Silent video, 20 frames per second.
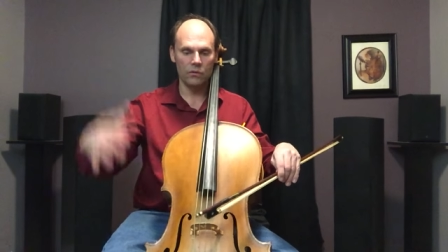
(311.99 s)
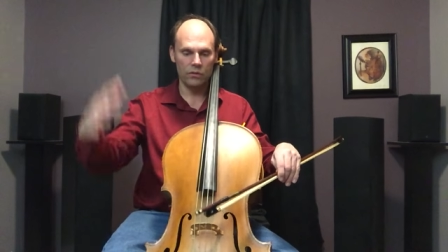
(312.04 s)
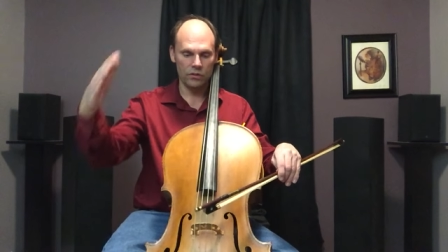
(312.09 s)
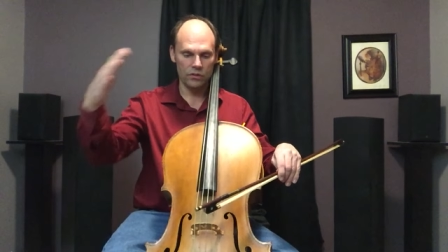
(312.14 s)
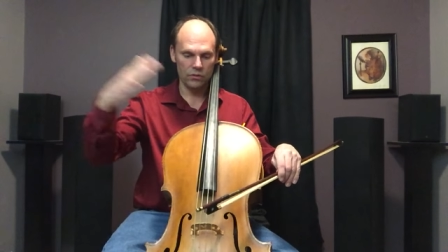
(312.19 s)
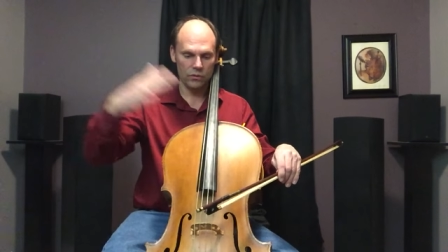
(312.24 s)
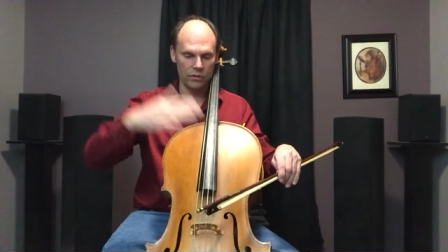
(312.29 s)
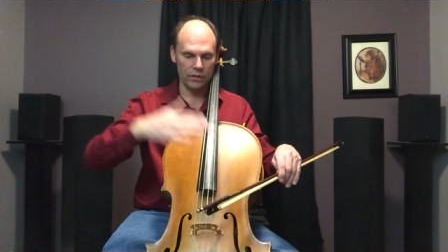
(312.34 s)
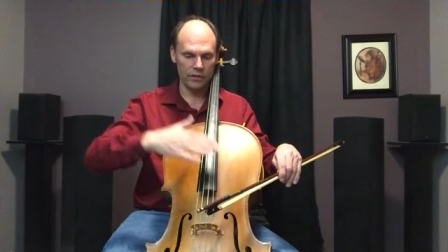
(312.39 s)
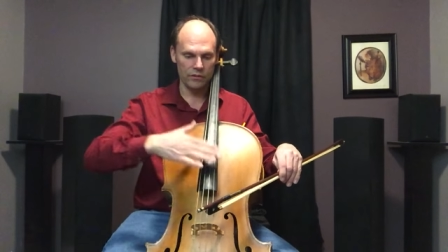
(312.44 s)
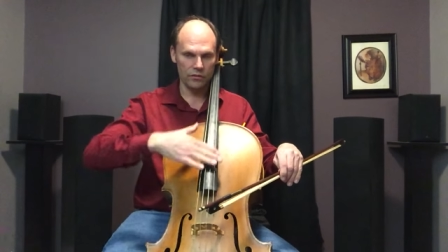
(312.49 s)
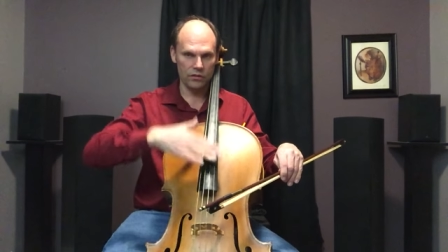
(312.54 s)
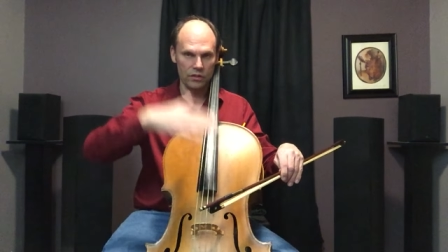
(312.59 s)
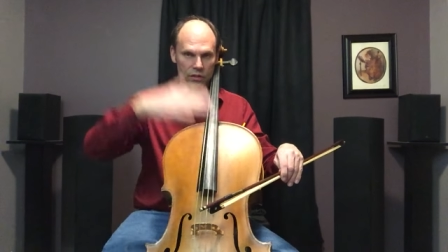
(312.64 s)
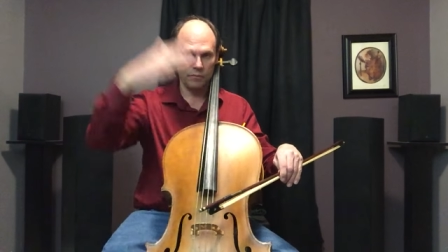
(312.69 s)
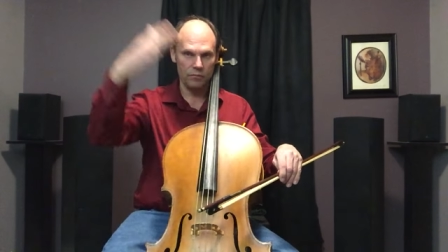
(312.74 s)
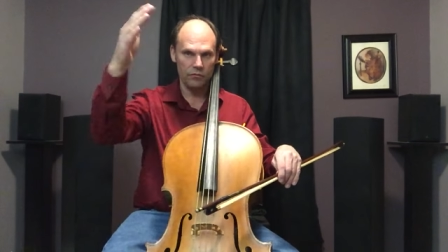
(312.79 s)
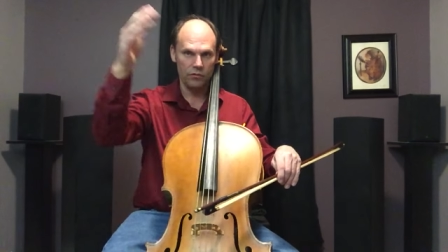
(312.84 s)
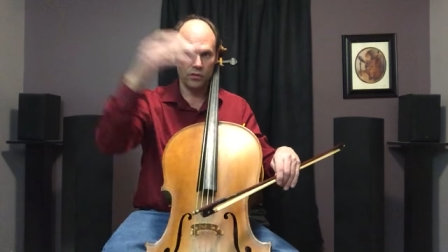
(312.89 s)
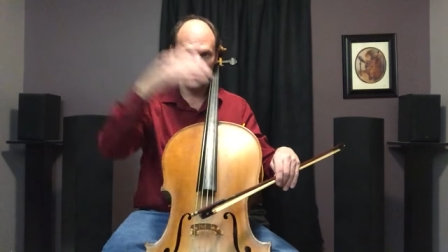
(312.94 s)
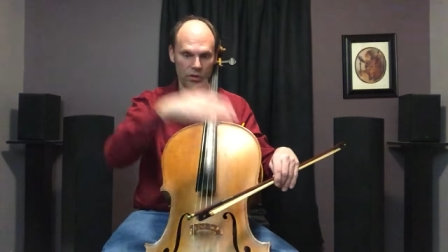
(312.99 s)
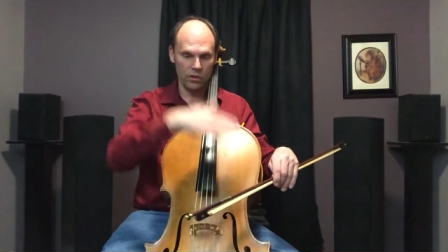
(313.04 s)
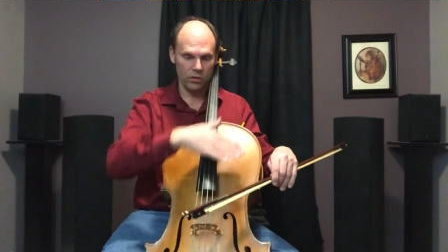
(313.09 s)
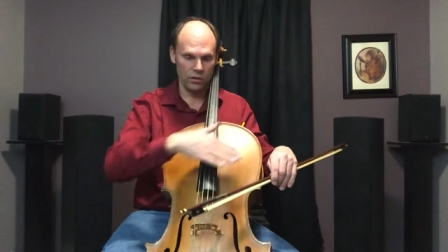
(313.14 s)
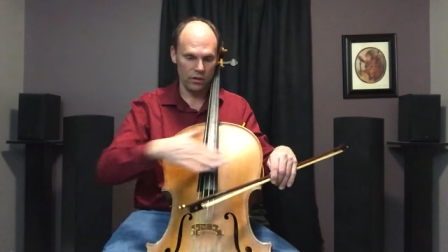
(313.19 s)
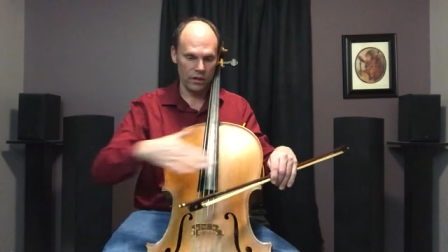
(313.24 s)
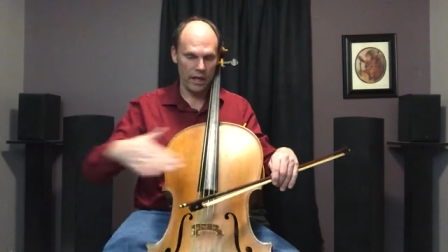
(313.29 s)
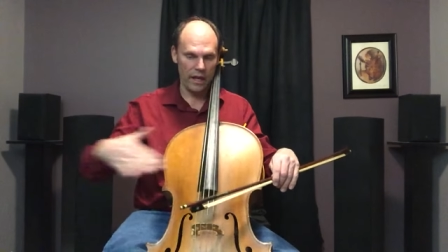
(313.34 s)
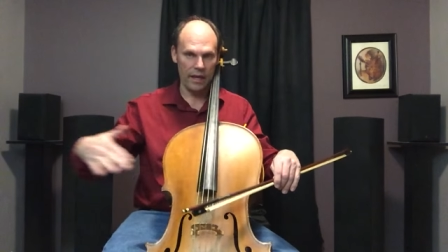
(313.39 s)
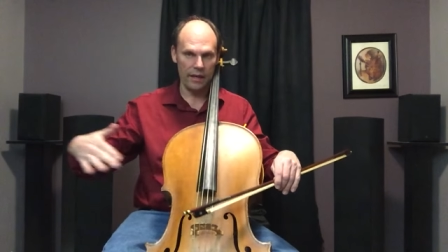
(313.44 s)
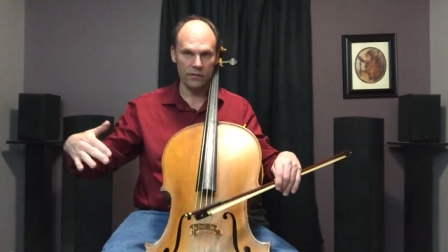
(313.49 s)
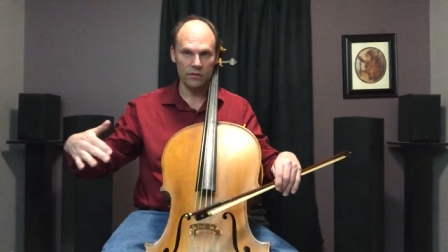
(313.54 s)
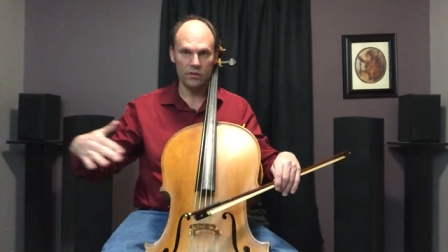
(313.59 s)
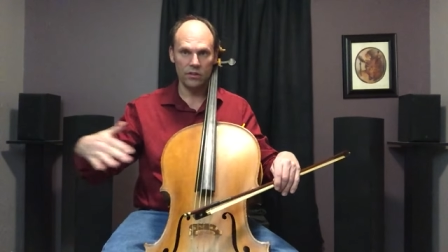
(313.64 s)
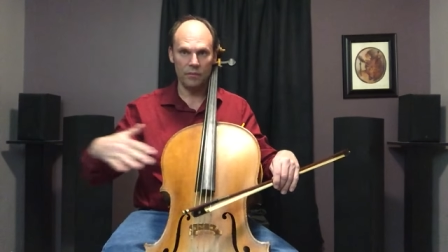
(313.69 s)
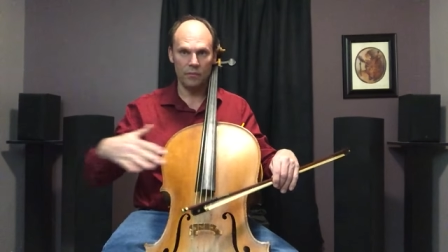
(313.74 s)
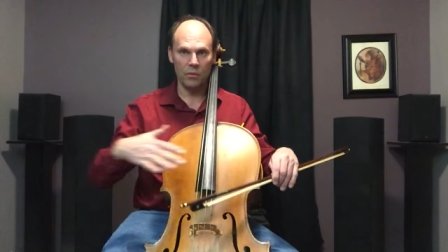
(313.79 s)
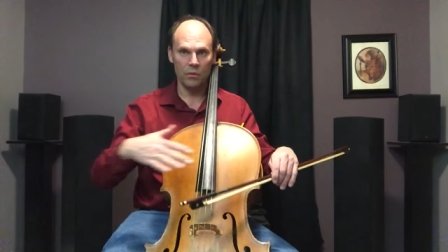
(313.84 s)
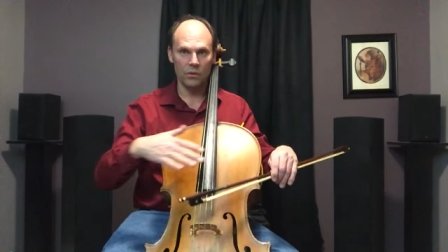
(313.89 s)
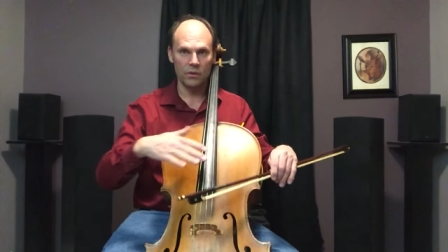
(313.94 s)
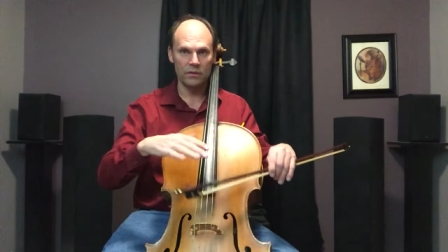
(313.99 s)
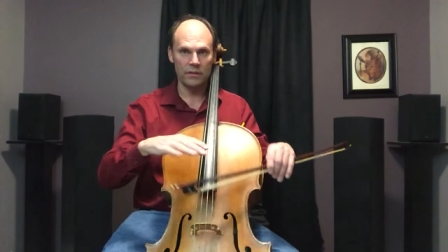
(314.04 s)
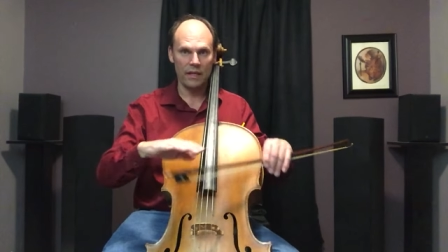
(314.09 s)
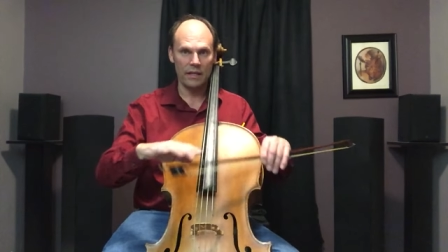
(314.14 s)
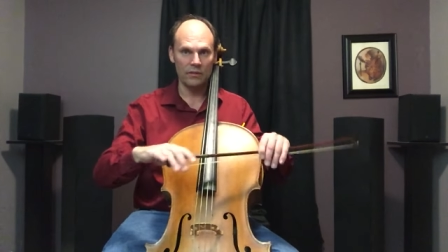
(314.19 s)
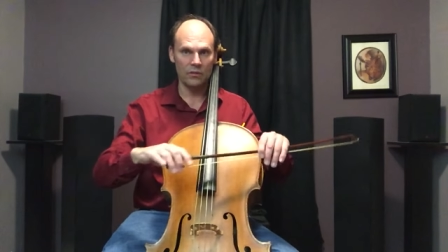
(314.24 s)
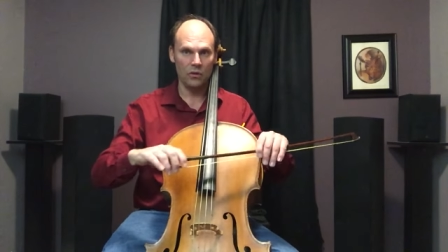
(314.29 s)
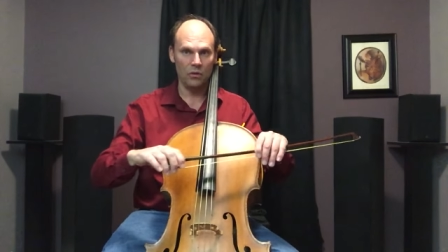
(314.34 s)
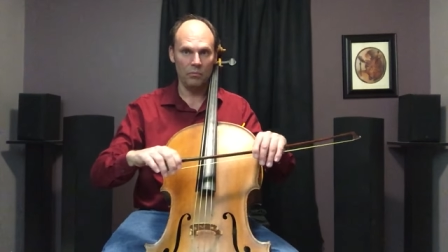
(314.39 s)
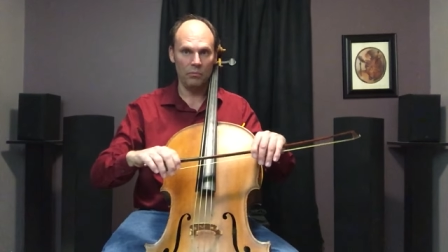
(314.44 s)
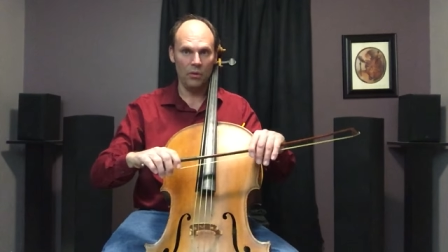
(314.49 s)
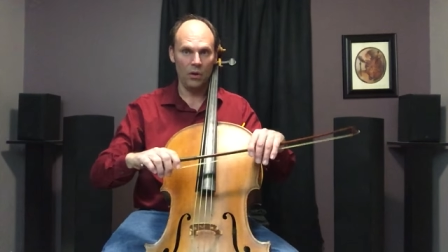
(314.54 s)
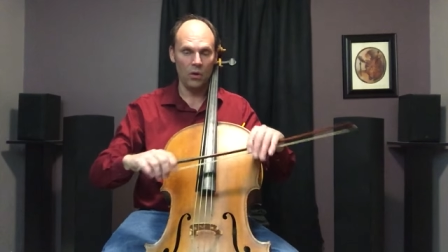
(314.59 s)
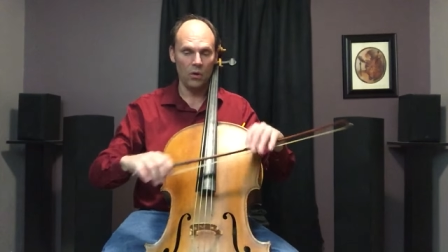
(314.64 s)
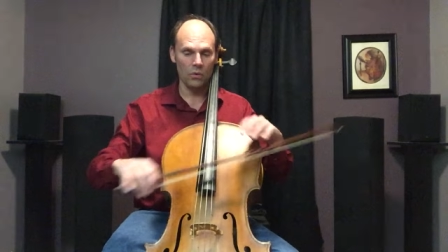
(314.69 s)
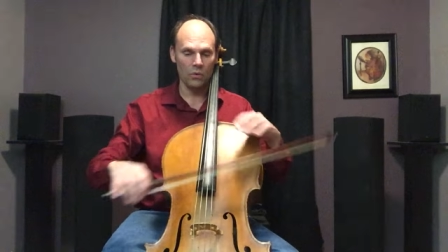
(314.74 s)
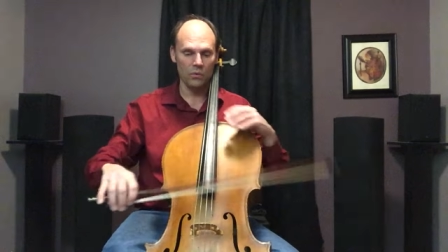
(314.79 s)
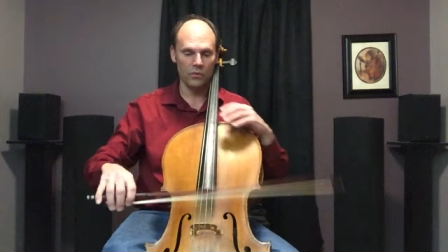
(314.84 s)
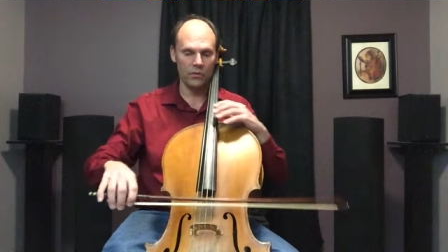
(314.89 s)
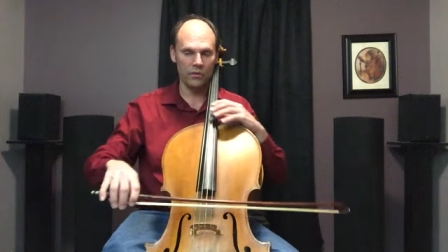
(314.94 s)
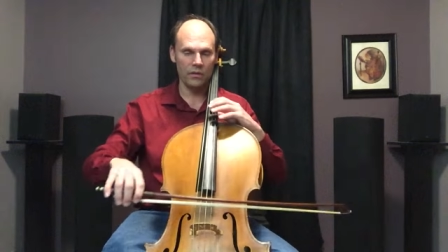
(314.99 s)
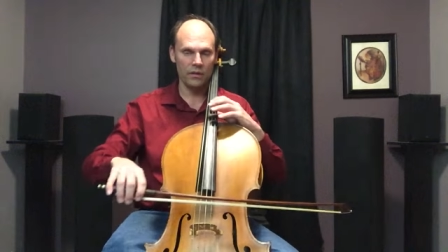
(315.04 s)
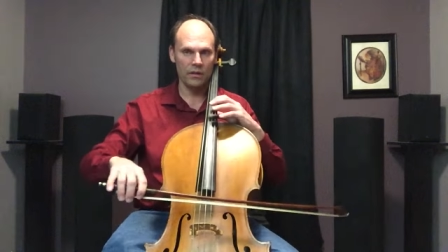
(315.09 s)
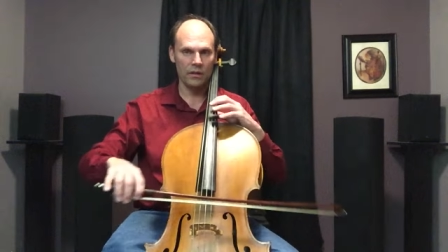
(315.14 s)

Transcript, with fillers: This will give some vertical and some horizontal both.